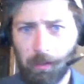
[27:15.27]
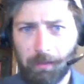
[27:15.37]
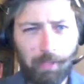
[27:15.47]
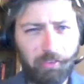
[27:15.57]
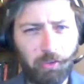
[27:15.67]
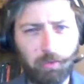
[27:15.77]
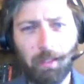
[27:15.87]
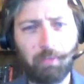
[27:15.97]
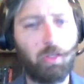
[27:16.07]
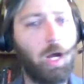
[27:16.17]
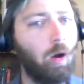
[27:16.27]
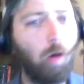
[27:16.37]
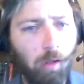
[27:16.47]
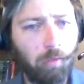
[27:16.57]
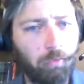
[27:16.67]
that's not
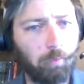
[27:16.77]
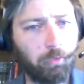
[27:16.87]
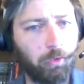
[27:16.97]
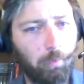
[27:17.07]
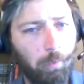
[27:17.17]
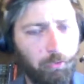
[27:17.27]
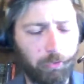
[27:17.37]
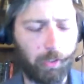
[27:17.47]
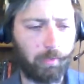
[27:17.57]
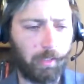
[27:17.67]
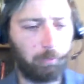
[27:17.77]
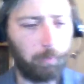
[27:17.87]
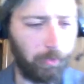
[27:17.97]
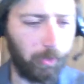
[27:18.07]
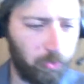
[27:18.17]
all of them during the post-contact
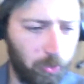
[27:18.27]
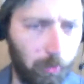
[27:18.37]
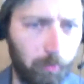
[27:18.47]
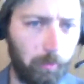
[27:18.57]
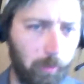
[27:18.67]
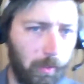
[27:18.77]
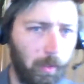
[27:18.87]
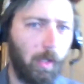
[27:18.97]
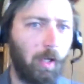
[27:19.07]
period too, right?